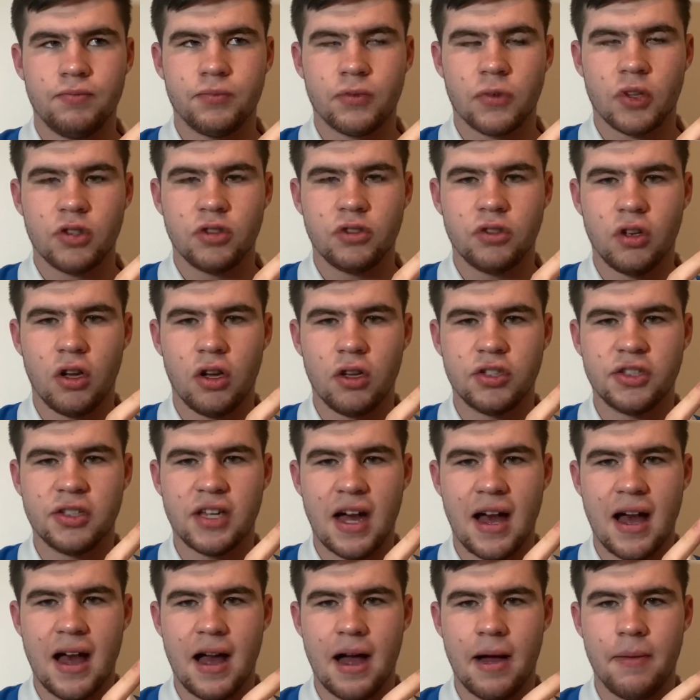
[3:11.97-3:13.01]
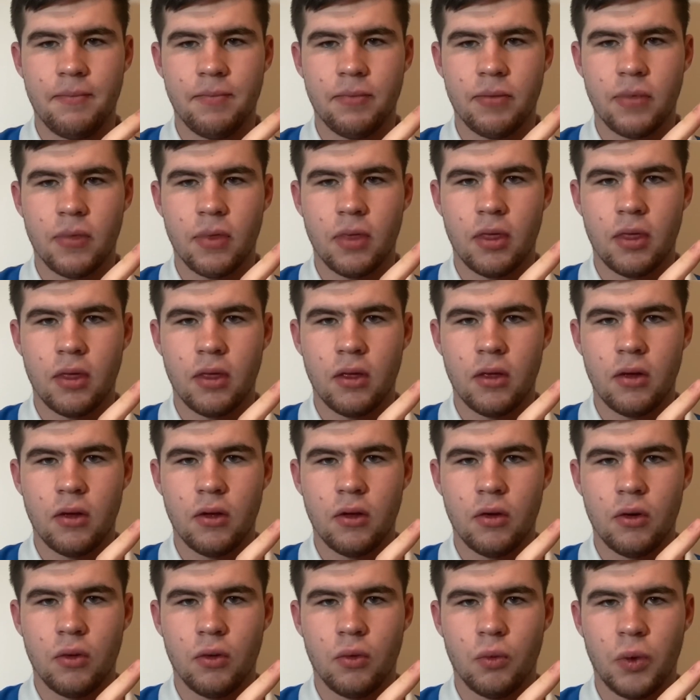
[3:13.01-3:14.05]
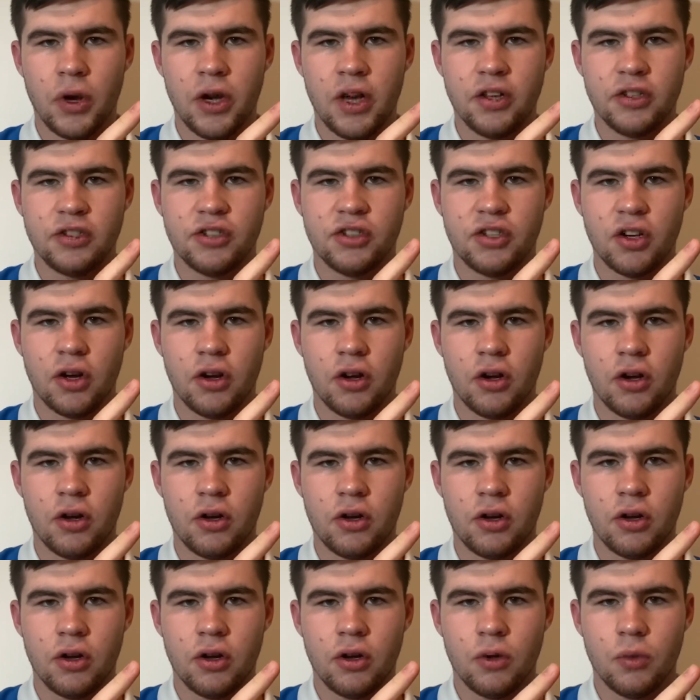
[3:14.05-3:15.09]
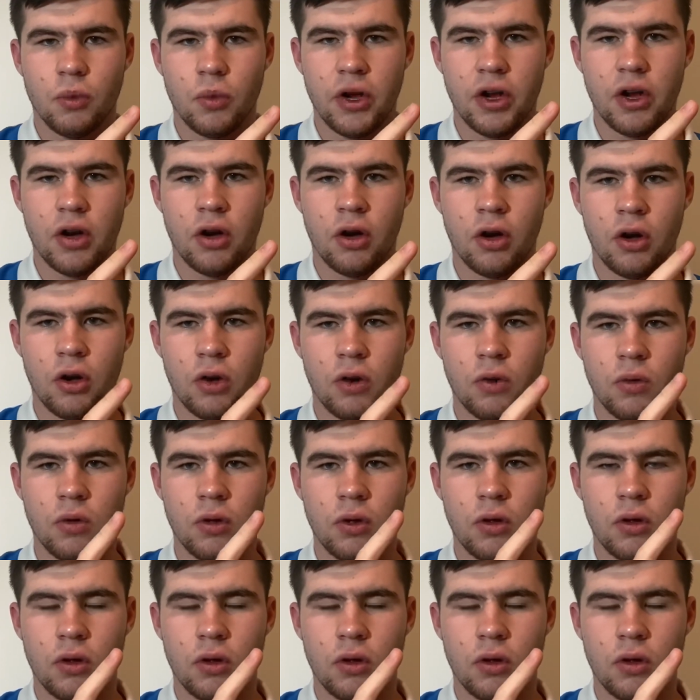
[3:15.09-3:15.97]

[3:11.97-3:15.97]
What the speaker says: Slow start. Win at Stoke, win at Hull.